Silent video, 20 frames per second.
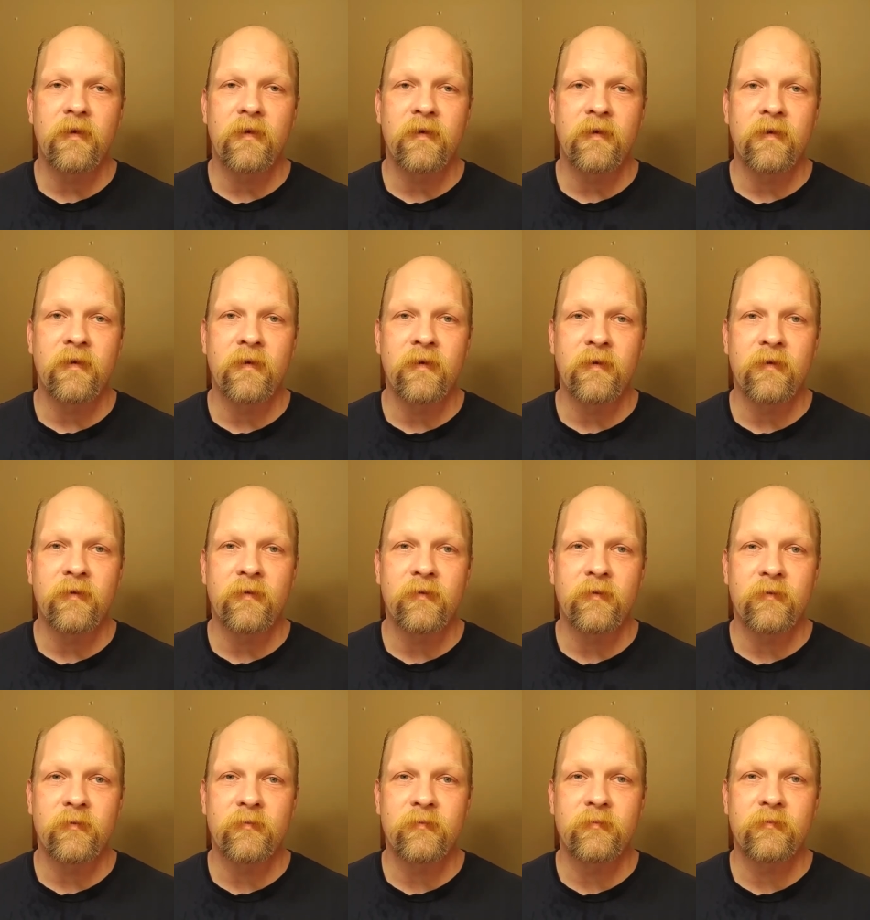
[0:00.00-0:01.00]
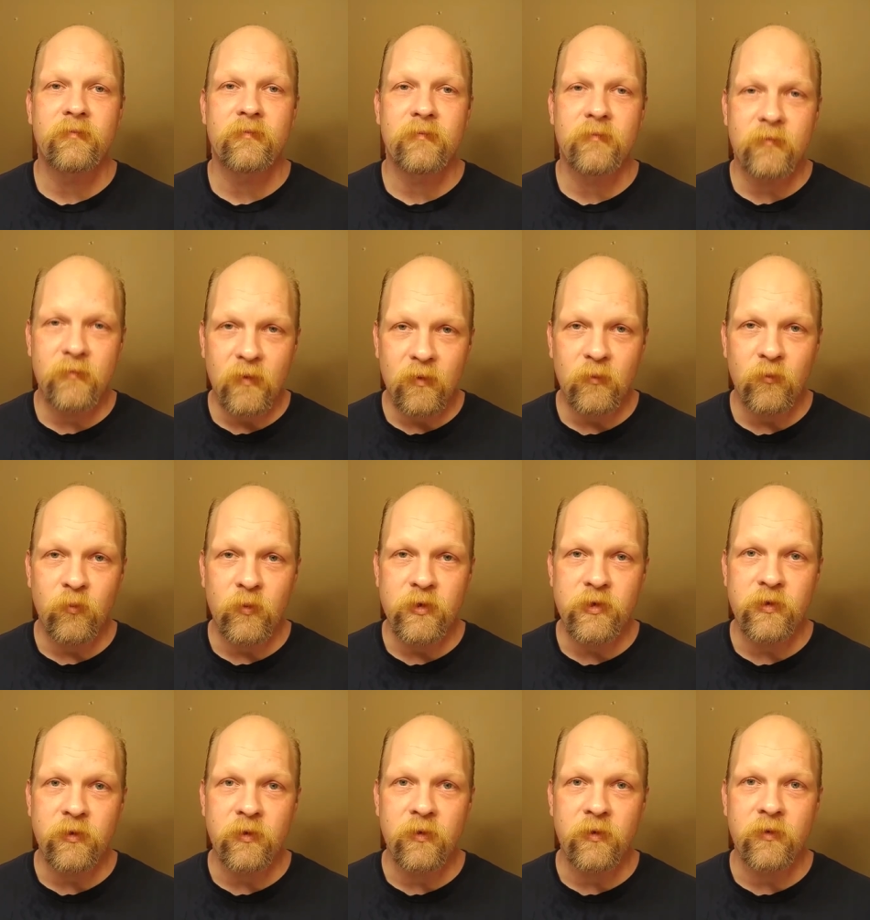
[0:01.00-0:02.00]
Uh,
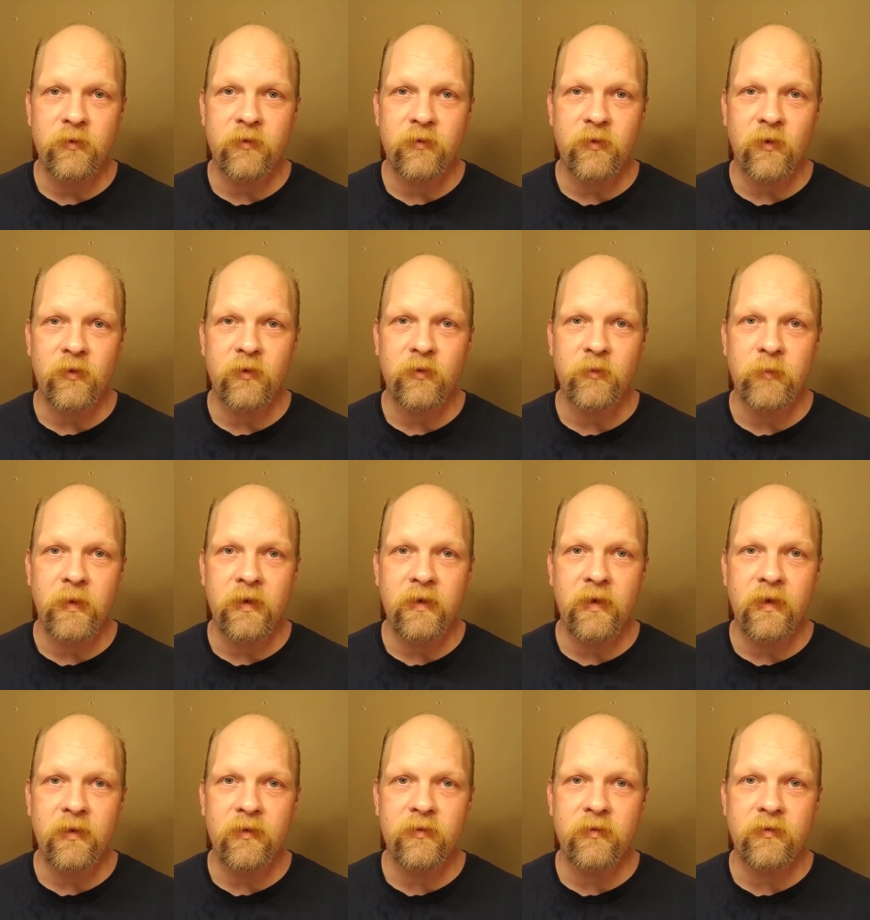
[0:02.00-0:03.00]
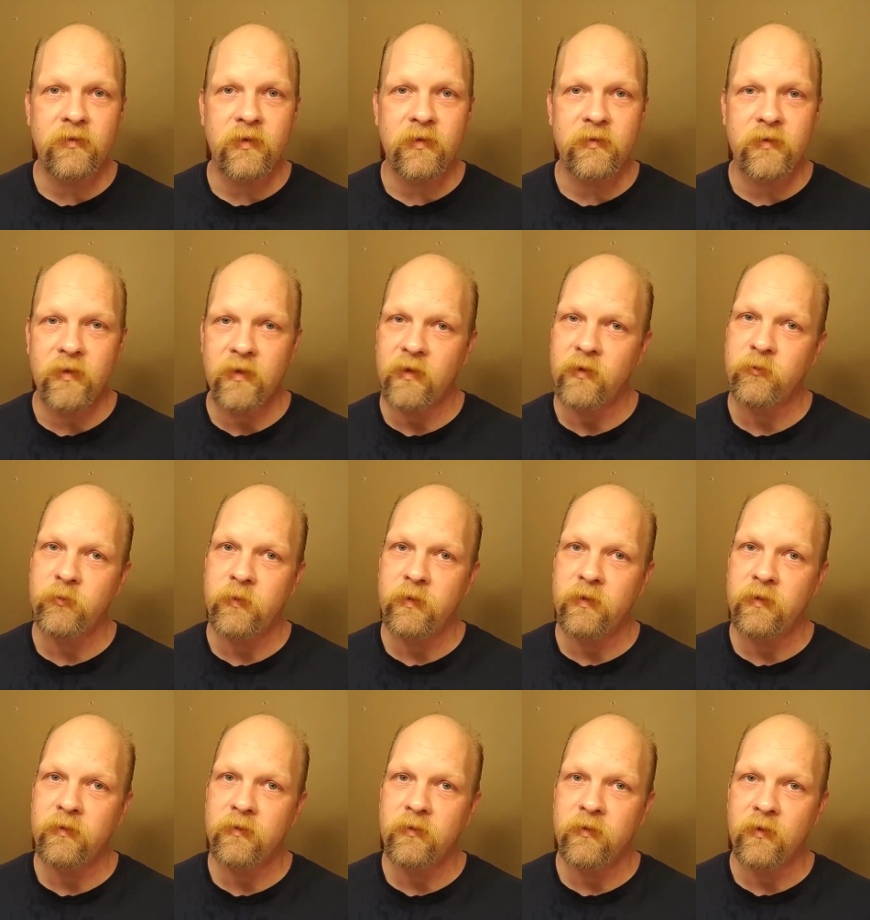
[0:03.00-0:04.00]
wish you a good start to Mondays, just in case
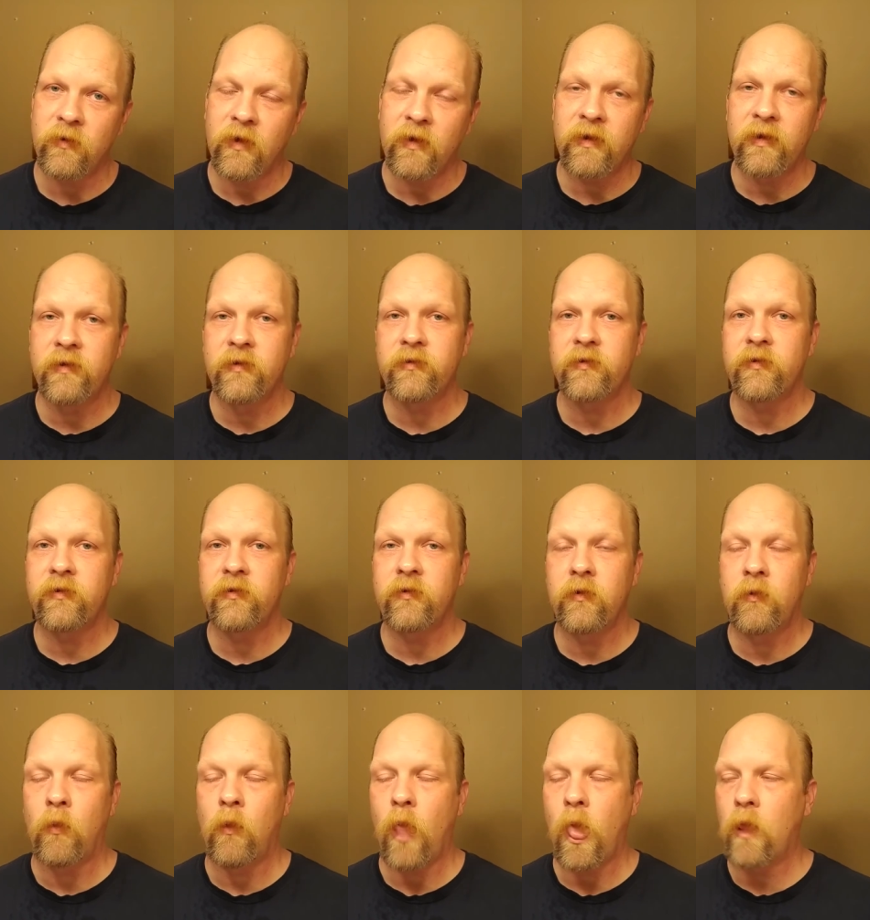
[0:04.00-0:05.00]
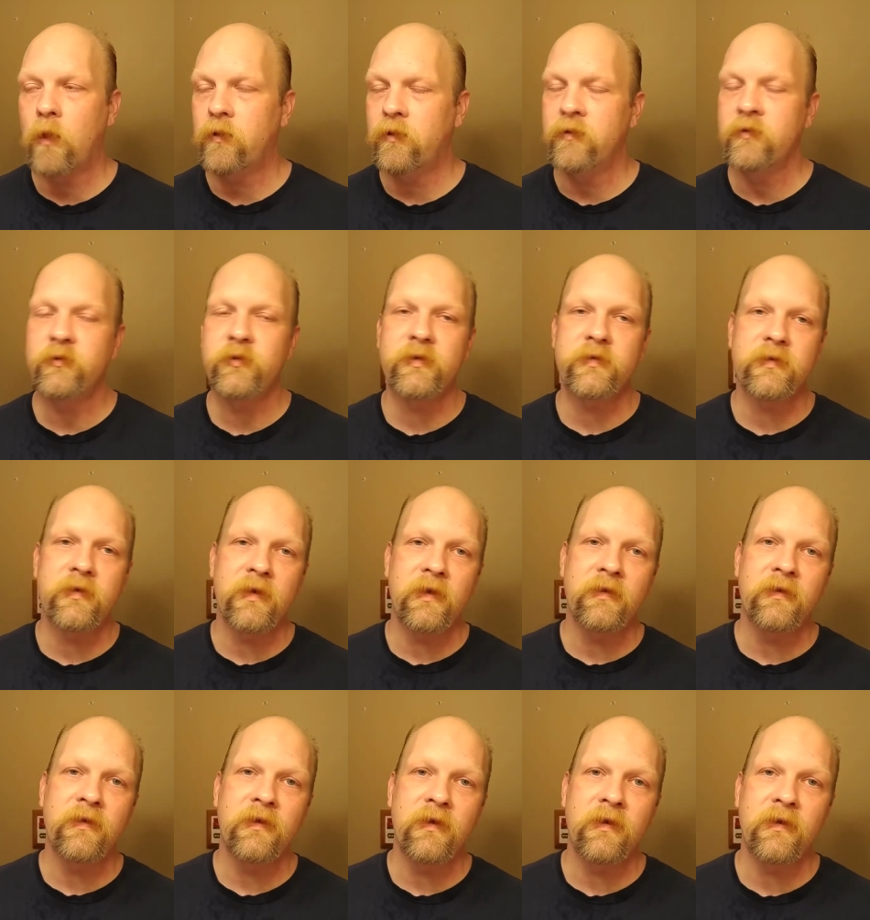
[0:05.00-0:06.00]
we you're not inter uh, interested
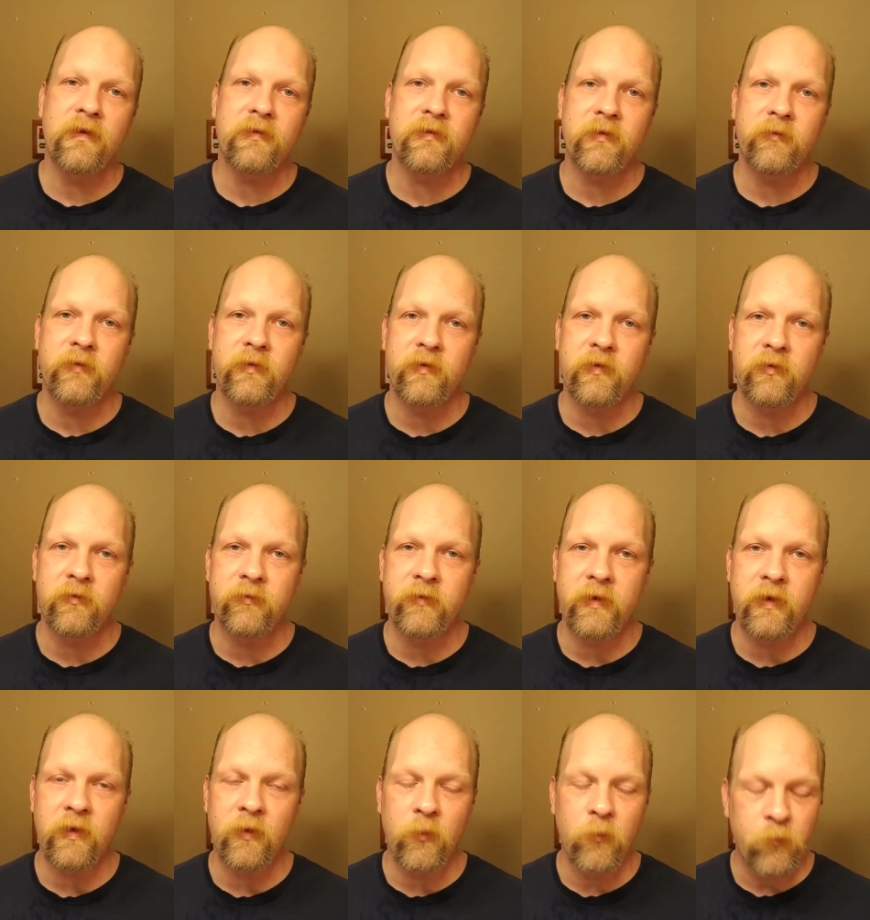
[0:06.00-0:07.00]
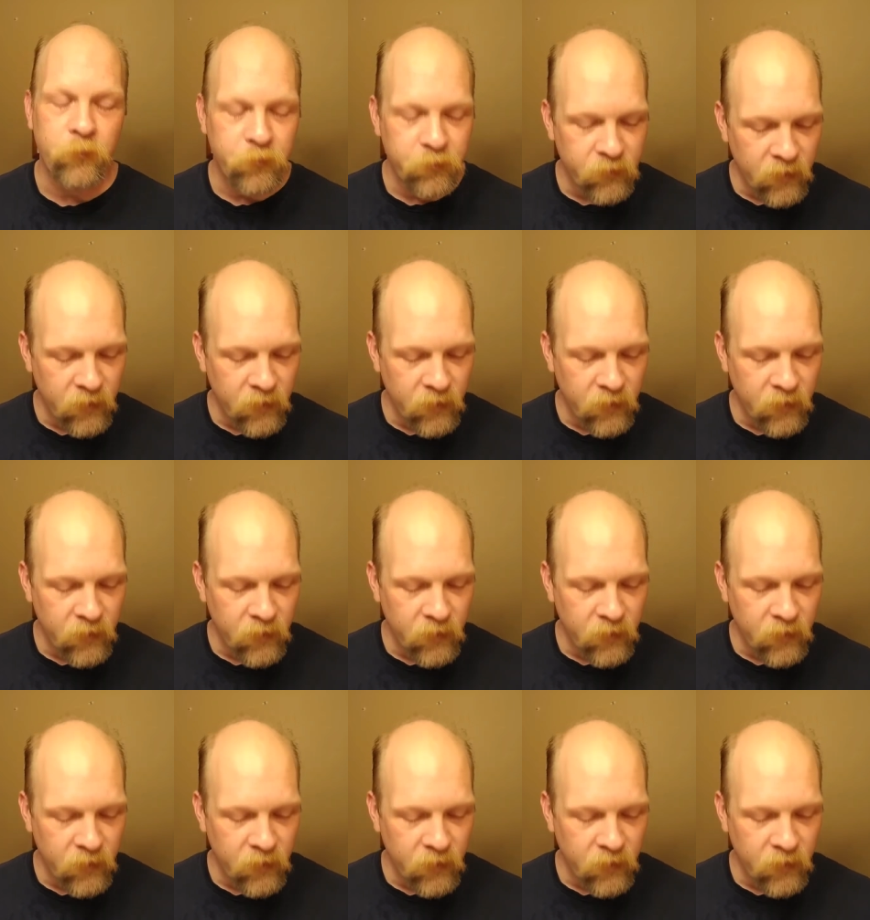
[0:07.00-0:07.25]
in the uh, Seven Sins video.